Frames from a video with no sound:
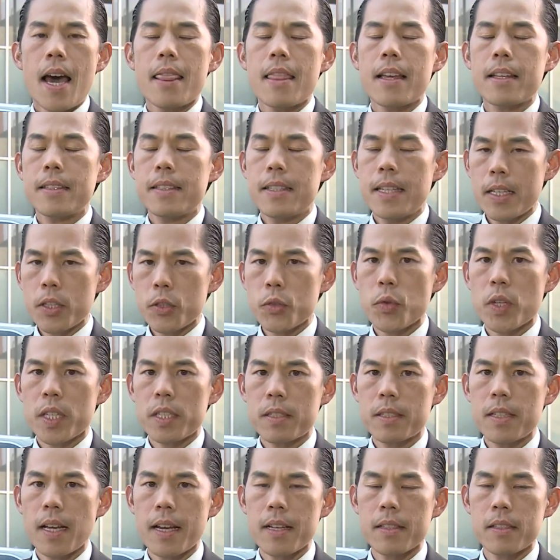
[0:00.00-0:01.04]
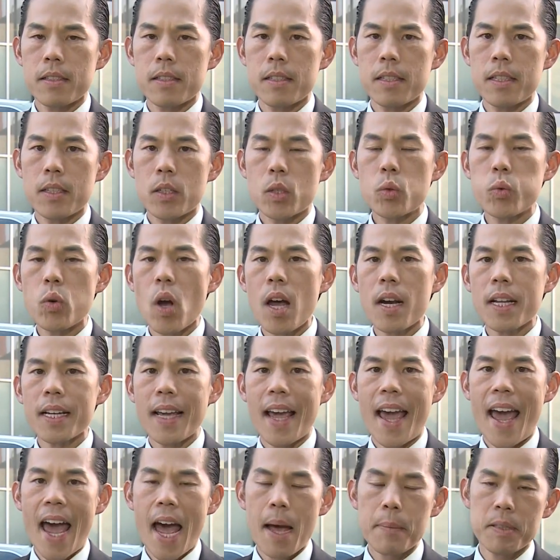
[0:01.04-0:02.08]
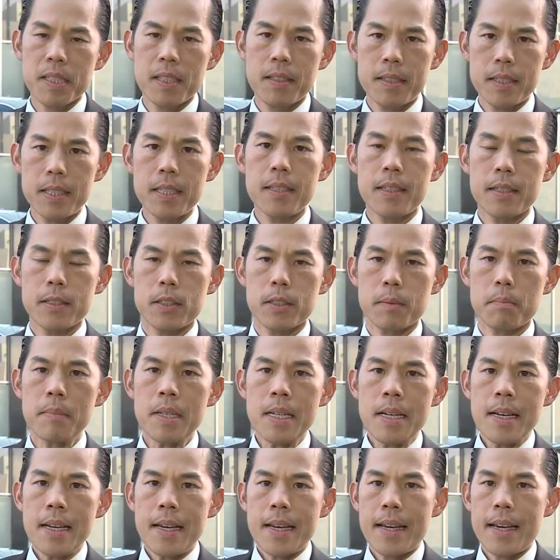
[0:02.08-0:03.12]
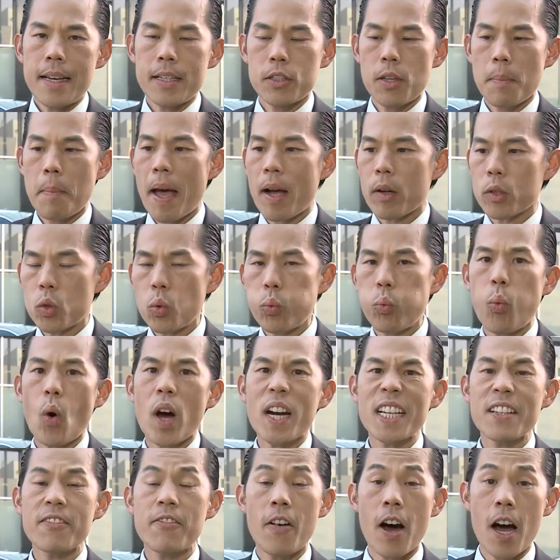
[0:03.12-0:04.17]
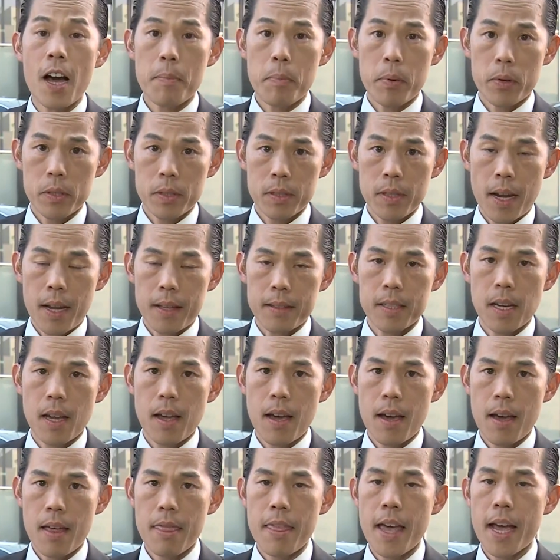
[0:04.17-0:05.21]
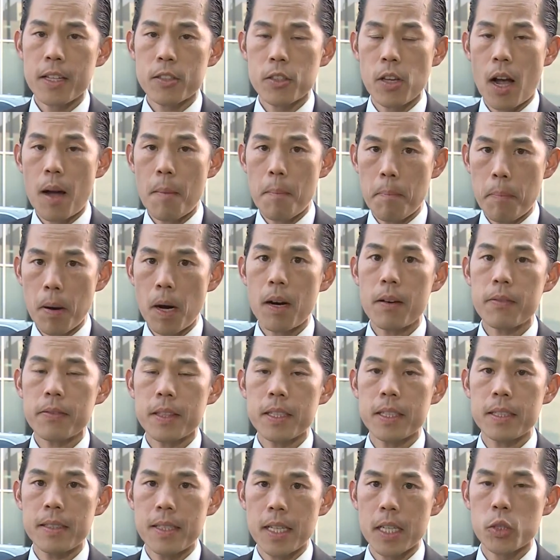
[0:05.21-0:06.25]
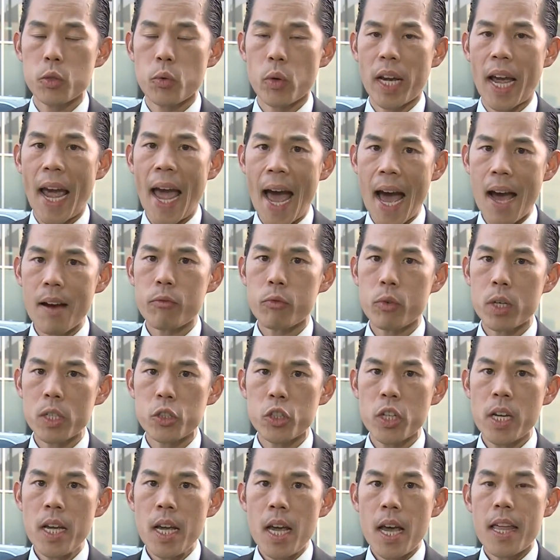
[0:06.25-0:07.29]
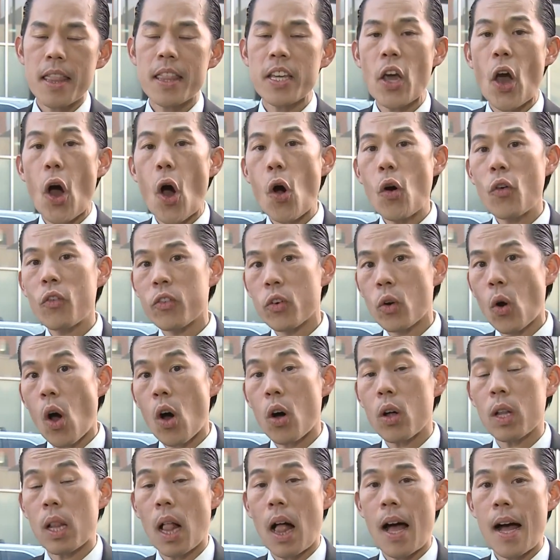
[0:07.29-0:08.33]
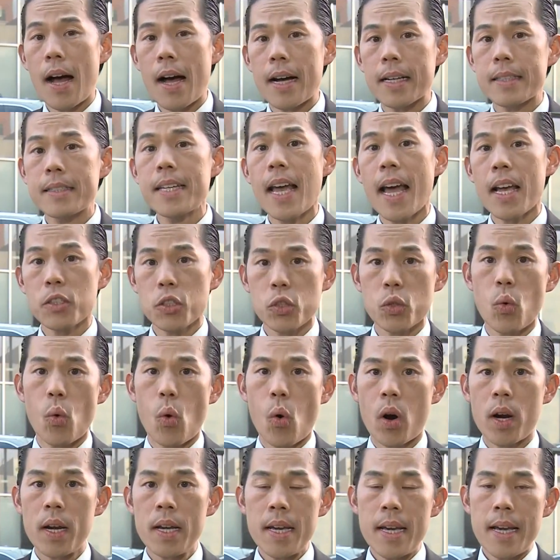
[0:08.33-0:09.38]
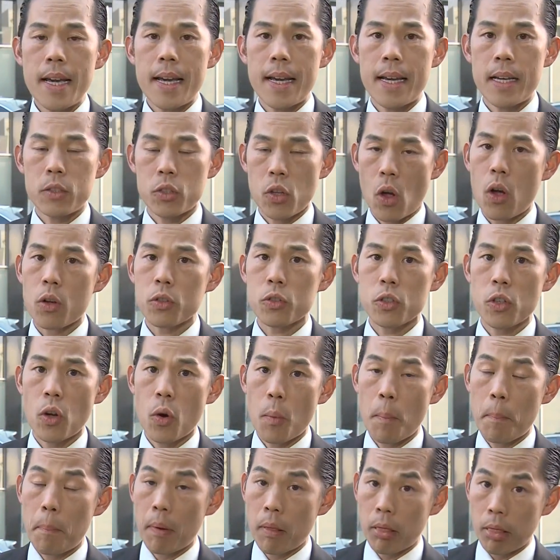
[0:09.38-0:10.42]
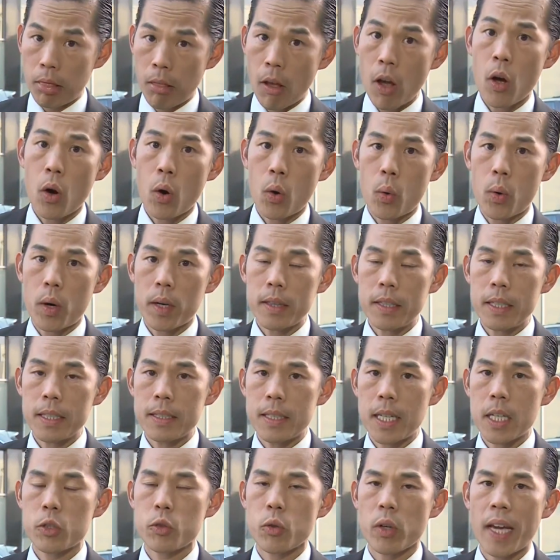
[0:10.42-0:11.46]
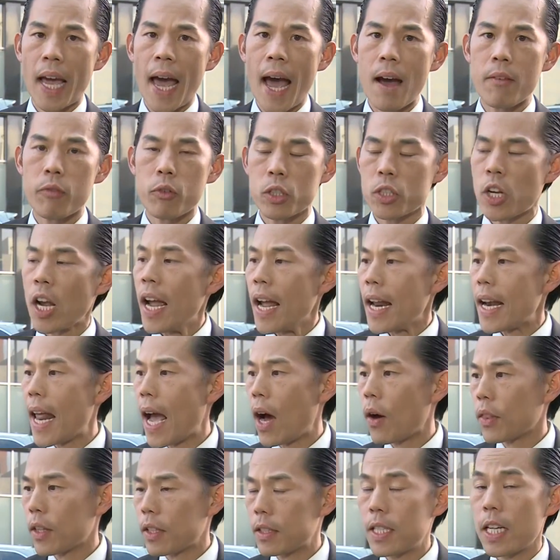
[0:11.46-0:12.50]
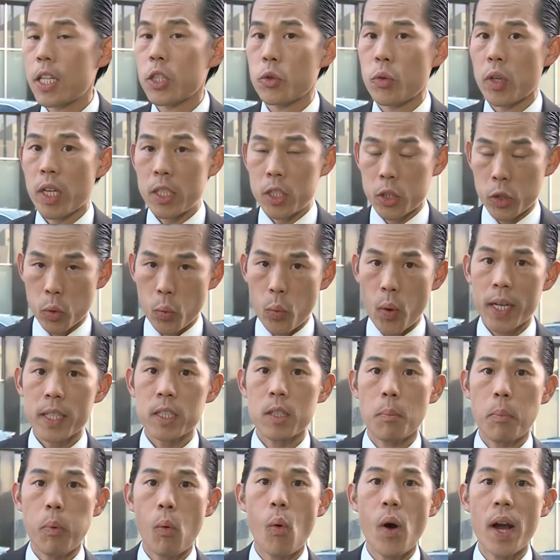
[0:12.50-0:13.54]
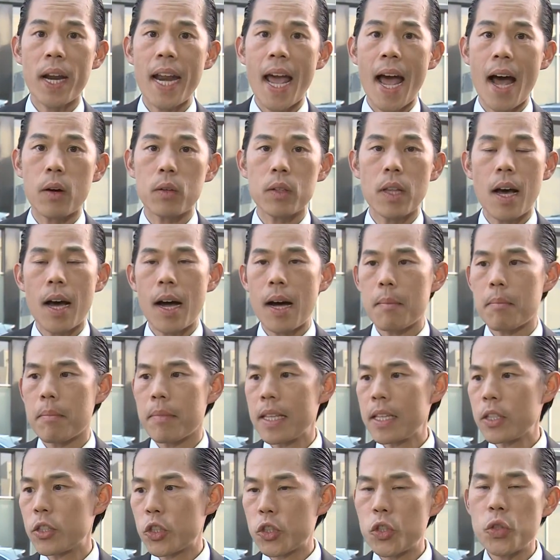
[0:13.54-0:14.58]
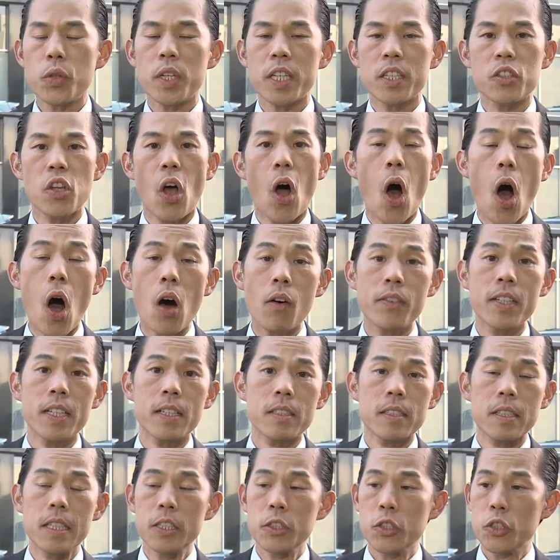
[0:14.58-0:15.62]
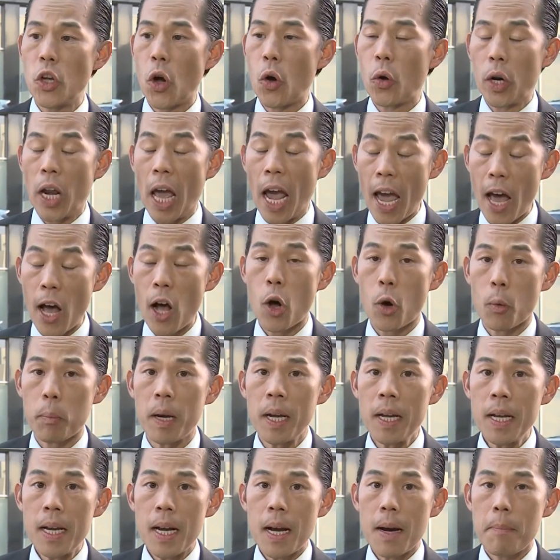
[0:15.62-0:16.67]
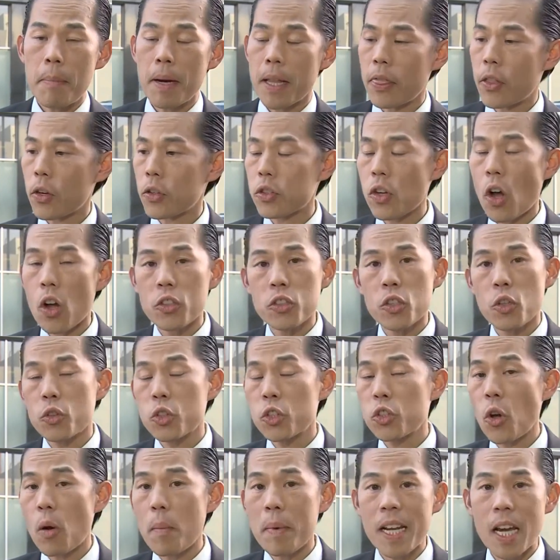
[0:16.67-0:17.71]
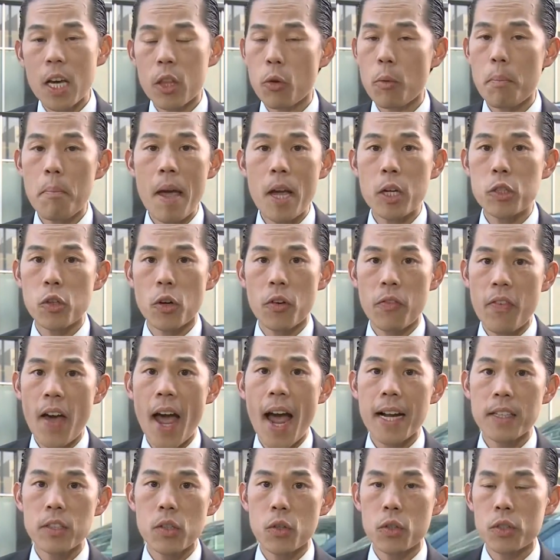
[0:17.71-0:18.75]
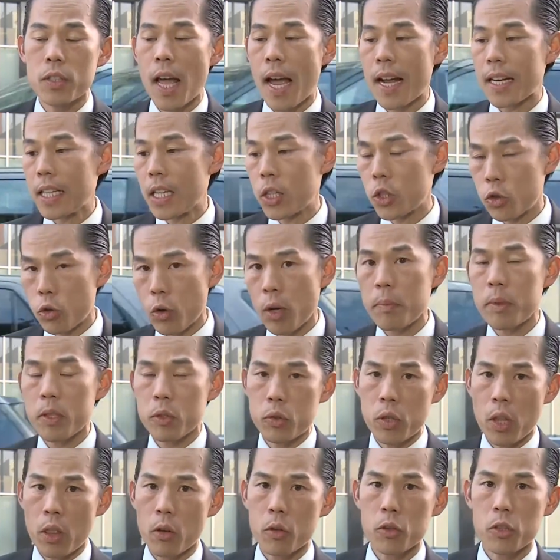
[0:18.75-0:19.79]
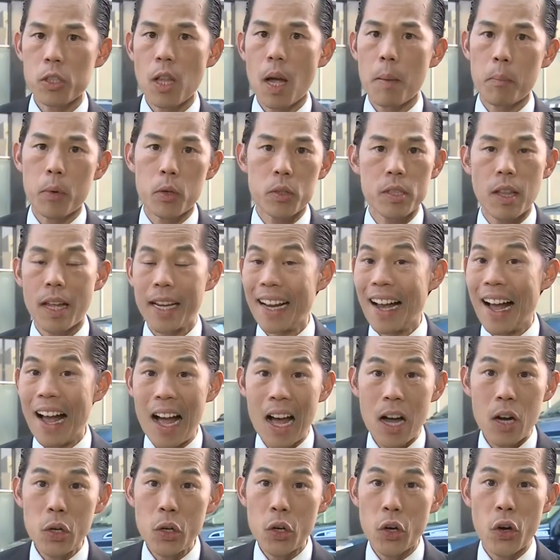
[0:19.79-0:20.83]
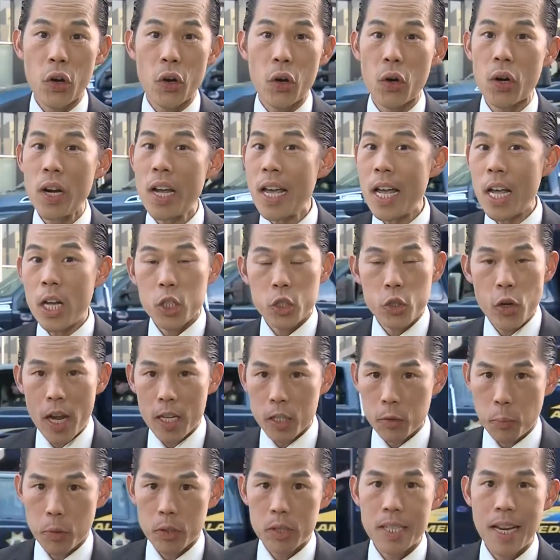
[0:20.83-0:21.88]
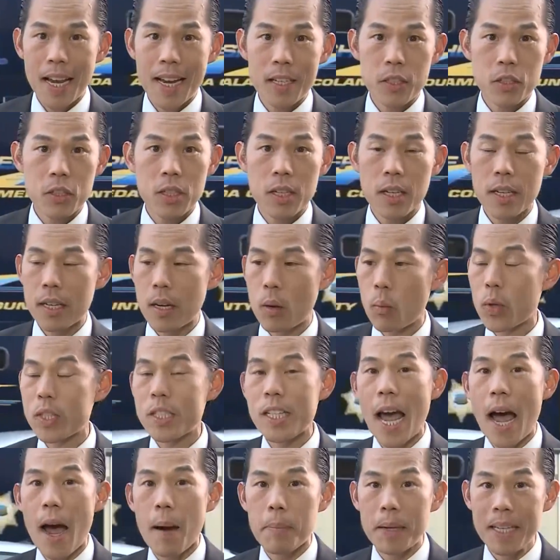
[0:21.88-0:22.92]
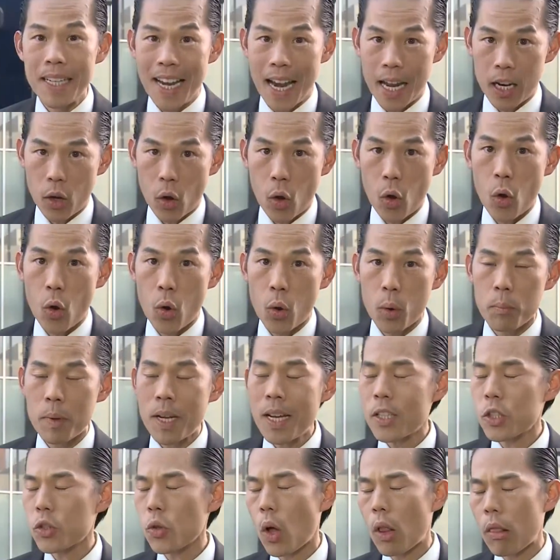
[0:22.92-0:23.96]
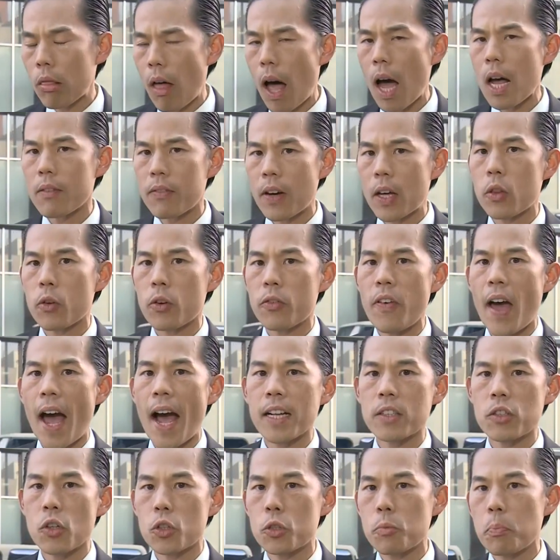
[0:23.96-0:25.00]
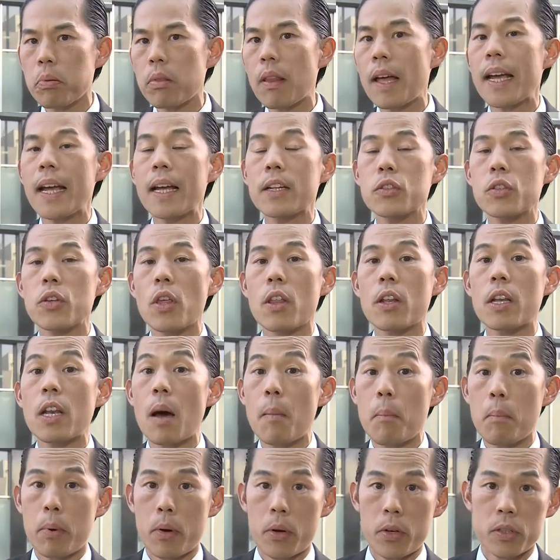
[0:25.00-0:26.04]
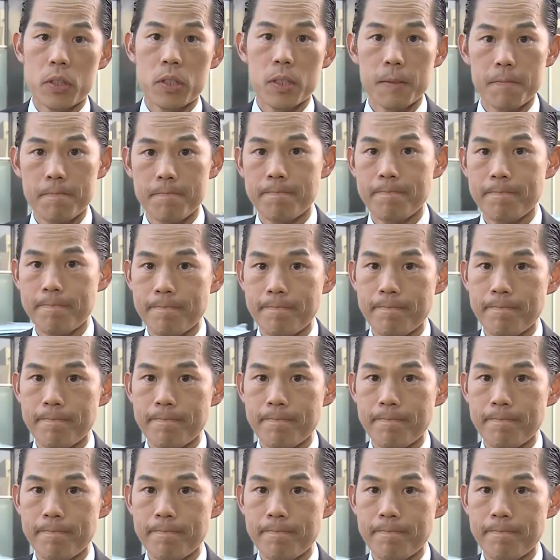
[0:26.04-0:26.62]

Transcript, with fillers: The district says the chronic absenteeism is about 25%. Uh, that's above the district average. The overall uh, test score is also below the district average. Now, the district is quick to point out um, these shootings obviously don't help, but mm-hmm. there's also so many other major factors that contribute to those numbers like hunger, transportation, what's happening at home. So a lot of other factors play into the numbers. A lot